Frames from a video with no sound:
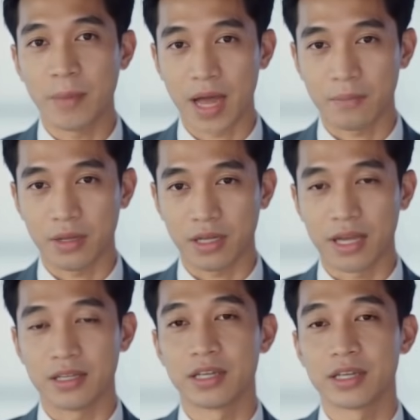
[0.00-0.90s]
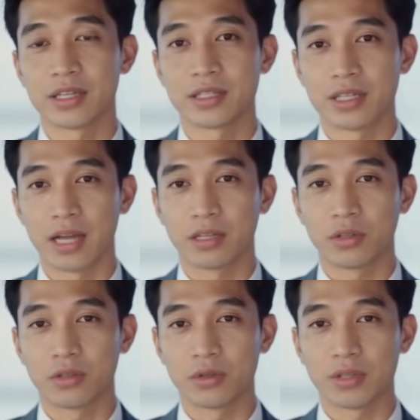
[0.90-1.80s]
map connecting each
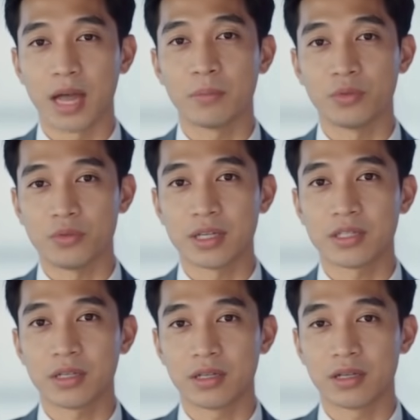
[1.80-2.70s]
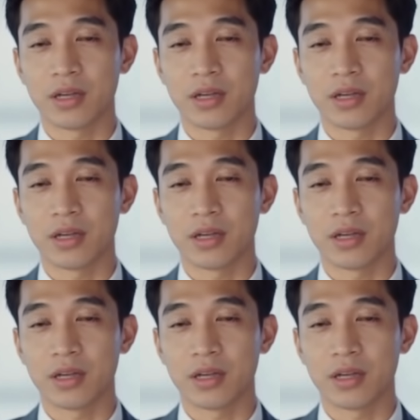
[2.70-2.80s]
sector to a type of risk.